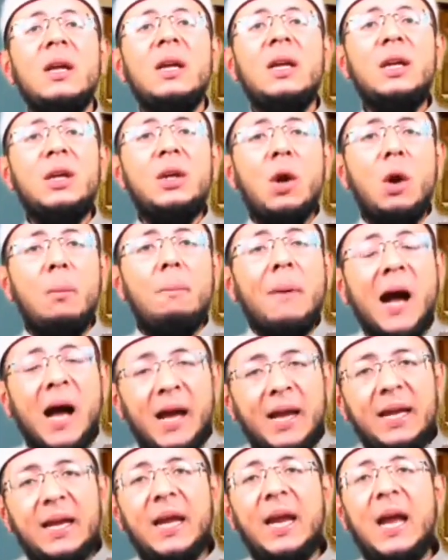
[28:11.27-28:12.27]
you know,
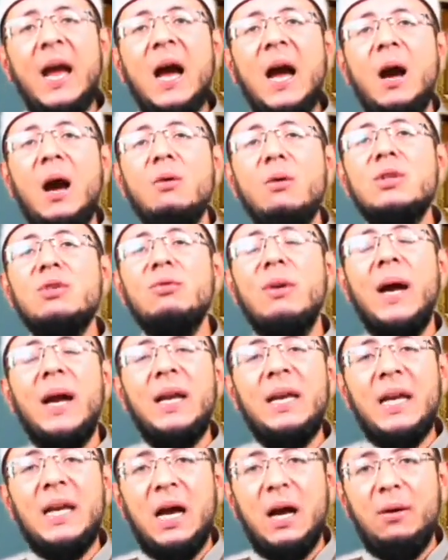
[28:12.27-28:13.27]
buying a house
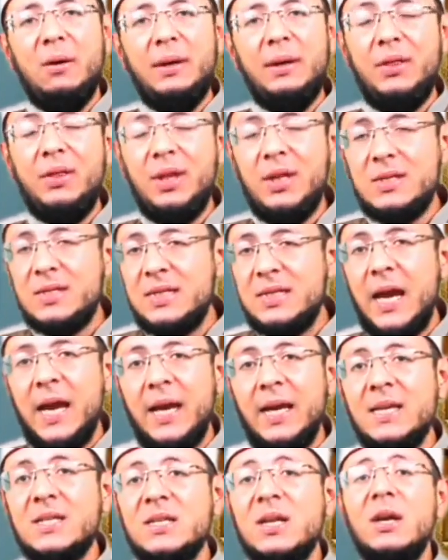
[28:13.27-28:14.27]
right now in these
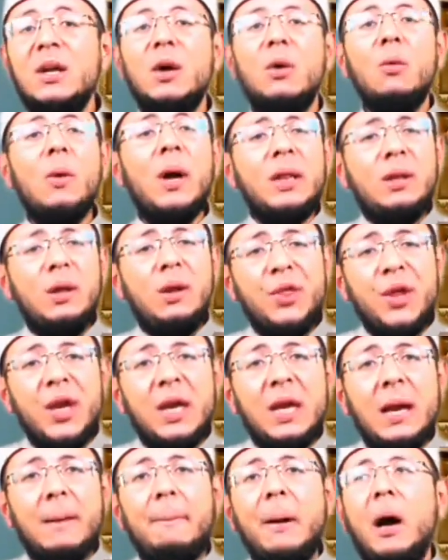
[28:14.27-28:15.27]
days? What do you
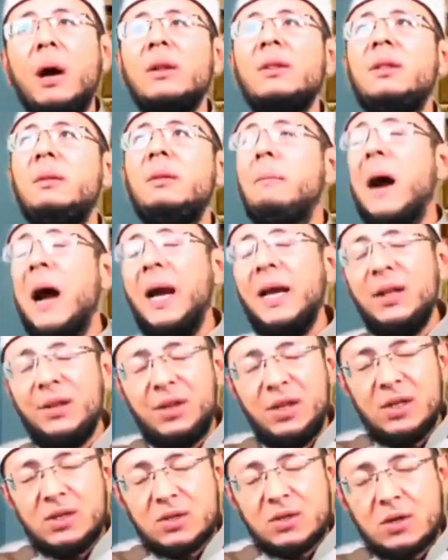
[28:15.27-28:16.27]
think about buying
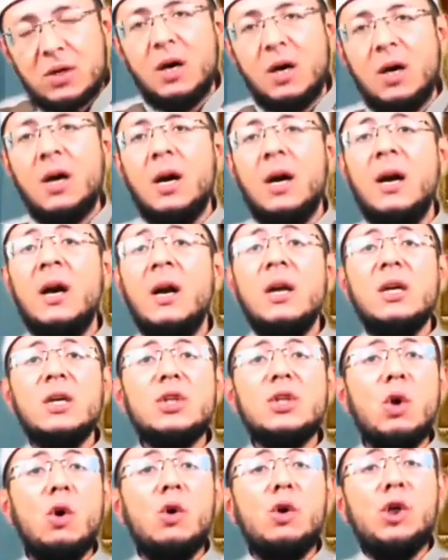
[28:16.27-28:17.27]
this car?
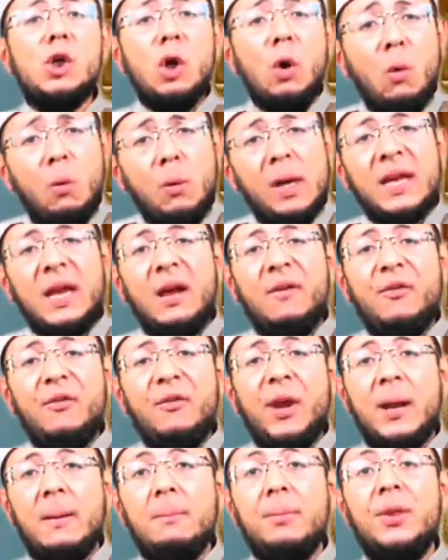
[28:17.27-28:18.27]
So you will give
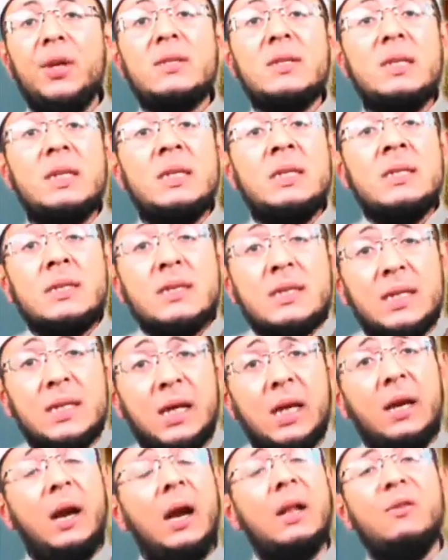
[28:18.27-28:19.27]
him the
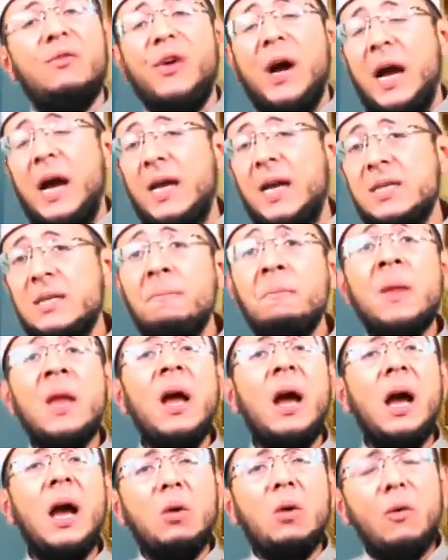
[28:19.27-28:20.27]
sincere advice.
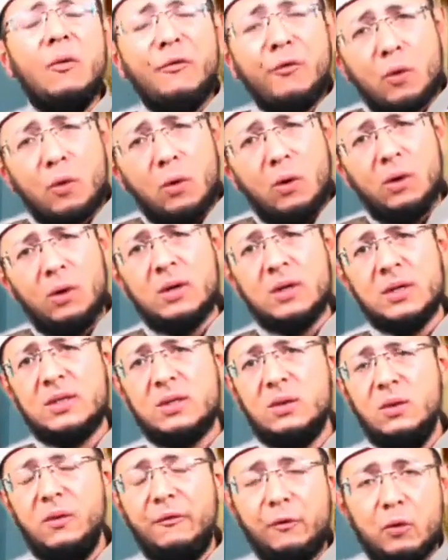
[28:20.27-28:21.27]
And of
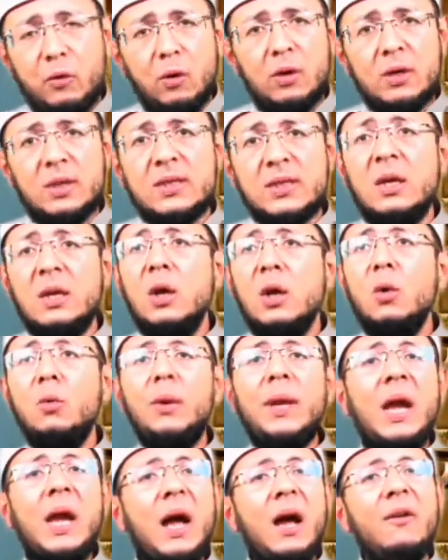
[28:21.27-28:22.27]
course, of course,
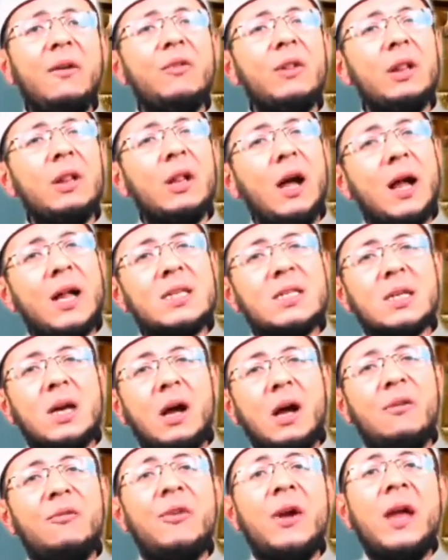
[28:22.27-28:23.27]
we have lots
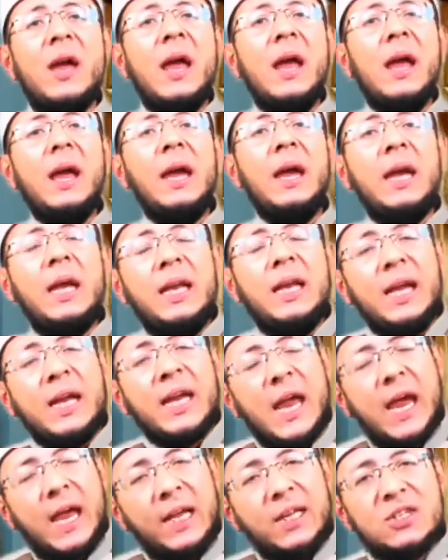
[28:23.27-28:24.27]
of
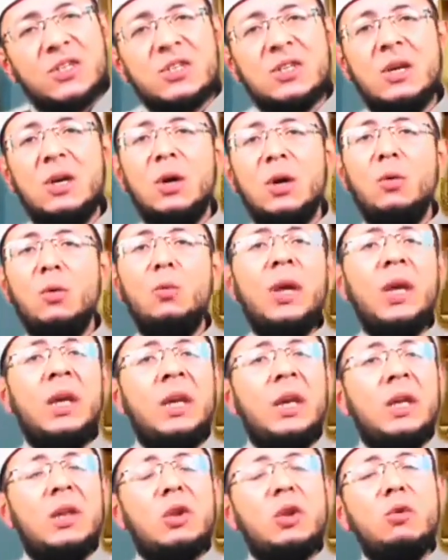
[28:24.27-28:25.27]
etiquettes we
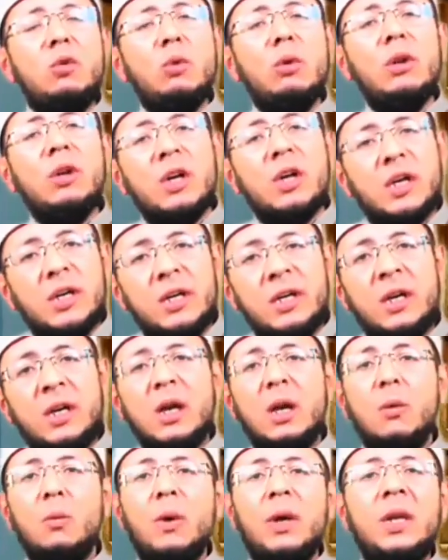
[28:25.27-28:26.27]
need to learn
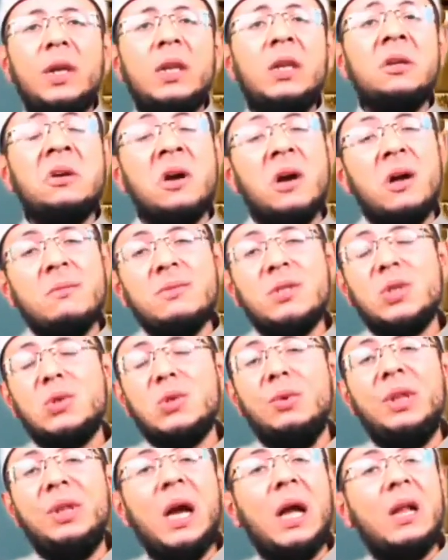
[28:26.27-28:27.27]
when it comes
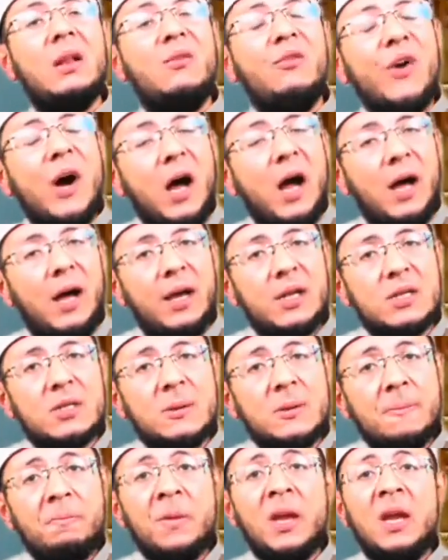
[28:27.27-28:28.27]
to the
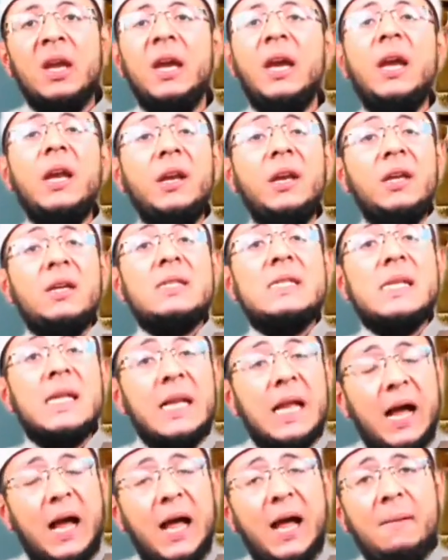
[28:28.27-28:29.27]
advice. In
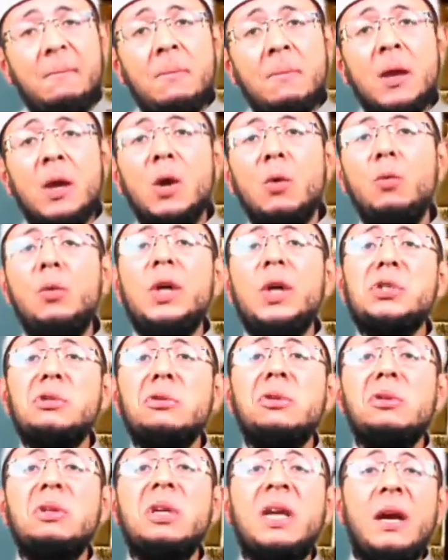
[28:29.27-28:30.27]
Islam, we
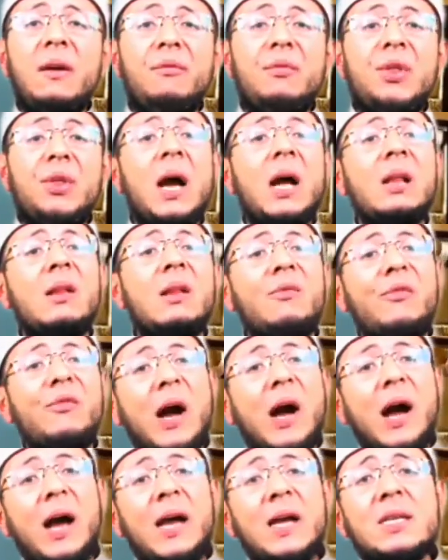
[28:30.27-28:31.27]
should give the
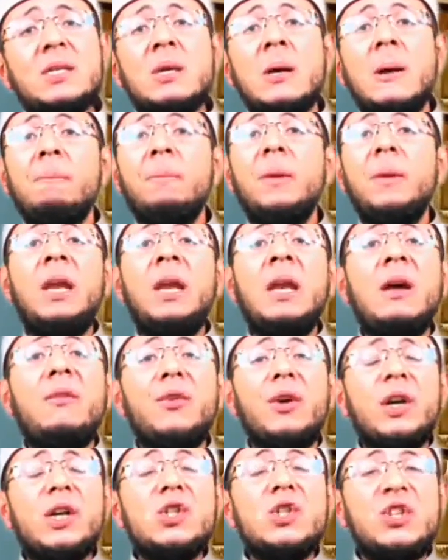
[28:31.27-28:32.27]
advice in a
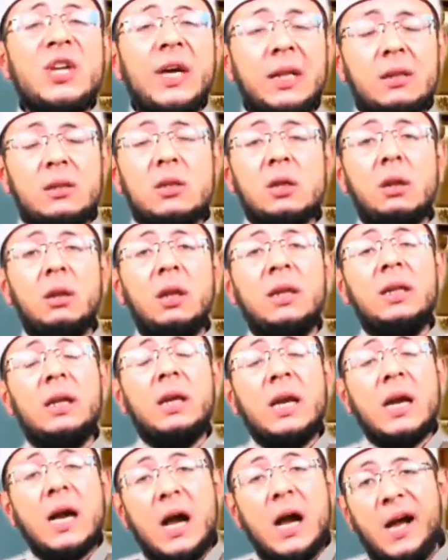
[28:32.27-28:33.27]
very gentle and
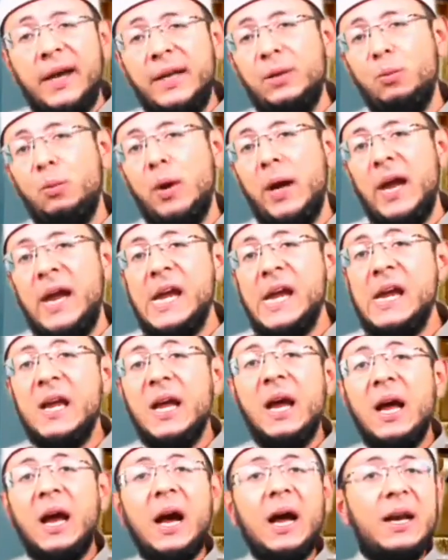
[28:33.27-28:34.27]
kind way.
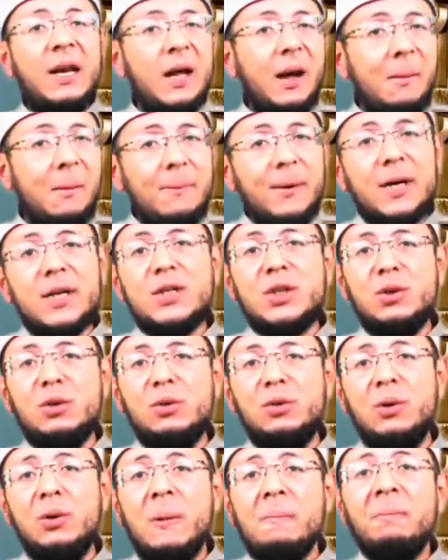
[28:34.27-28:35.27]
And number
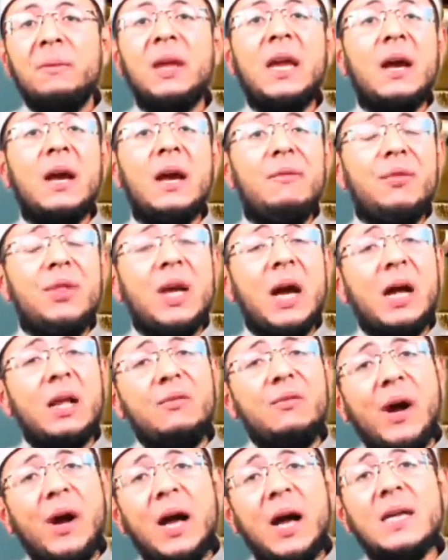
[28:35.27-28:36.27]
two, give the
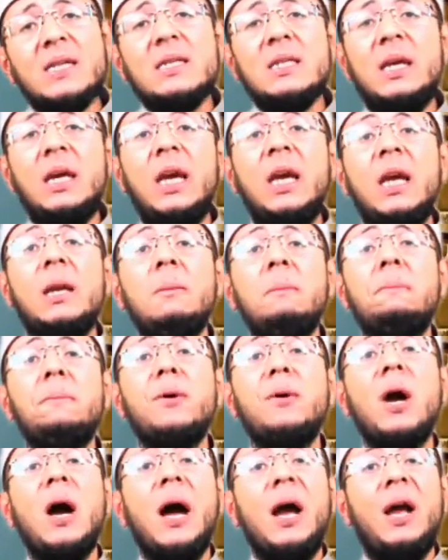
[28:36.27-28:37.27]
advice in
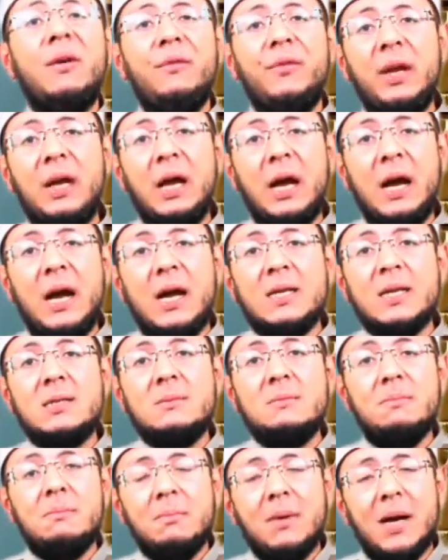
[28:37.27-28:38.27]
private as
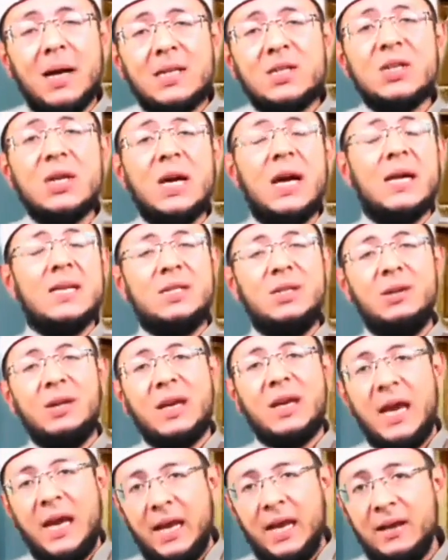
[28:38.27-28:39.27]
much as you
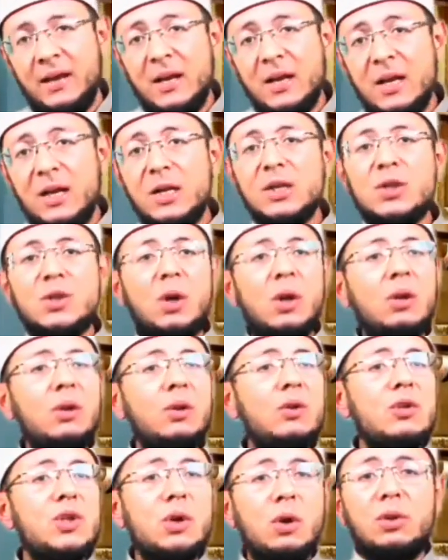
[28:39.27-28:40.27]
can.
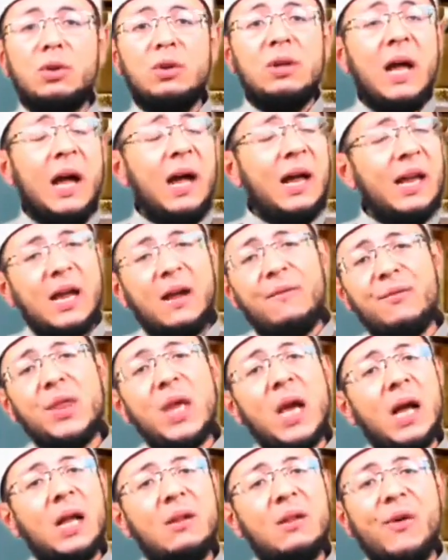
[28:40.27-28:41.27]
So, so do not give
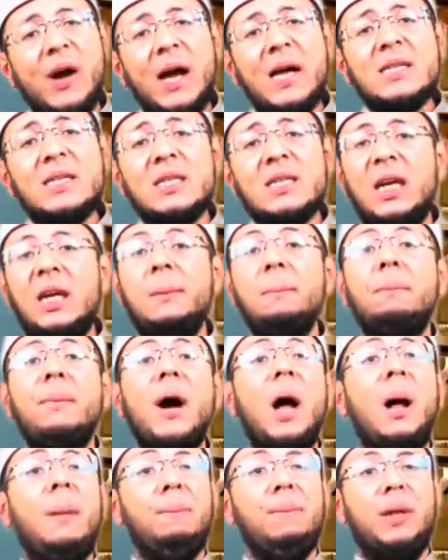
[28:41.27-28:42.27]
the advice in
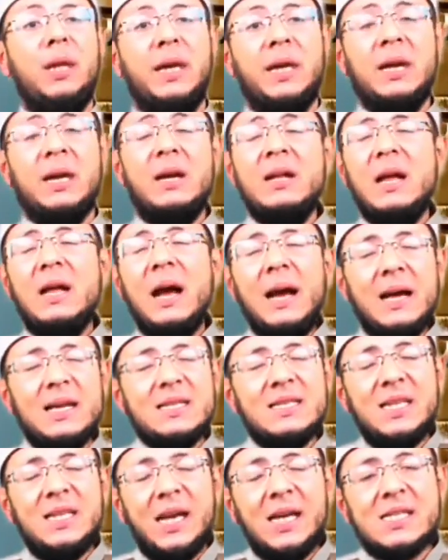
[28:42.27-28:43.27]
public,
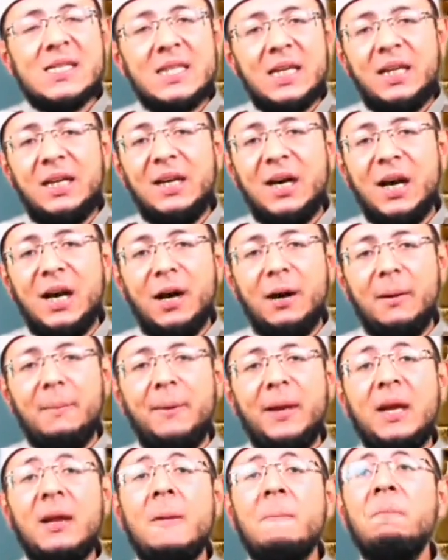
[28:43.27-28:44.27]
as they said in
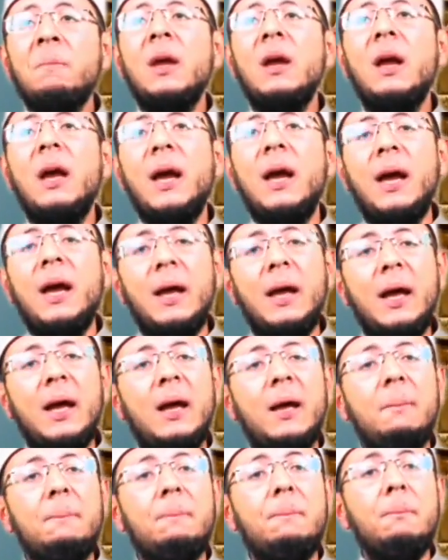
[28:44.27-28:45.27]
Arabic,
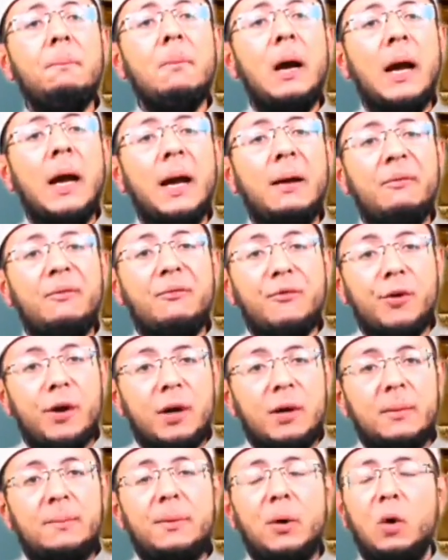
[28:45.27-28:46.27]
a,
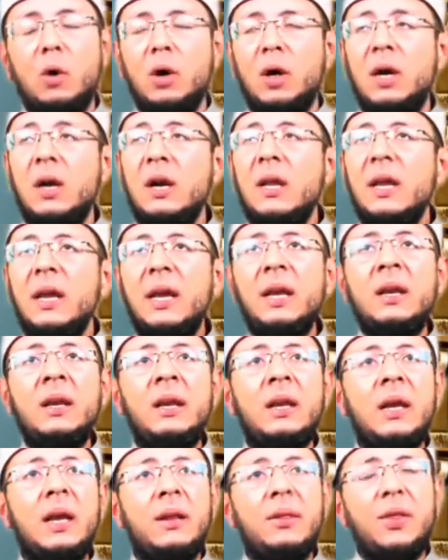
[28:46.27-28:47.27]
verb or
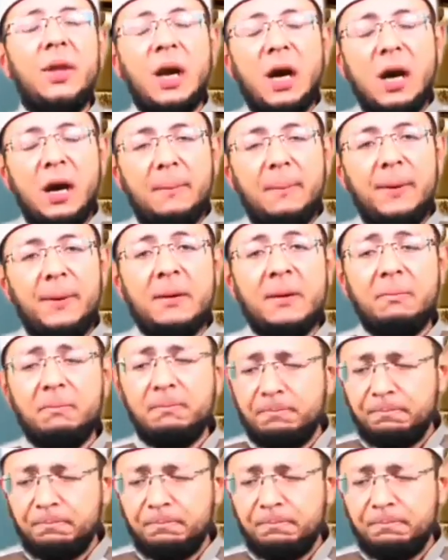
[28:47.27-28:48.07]
in, in the Arabic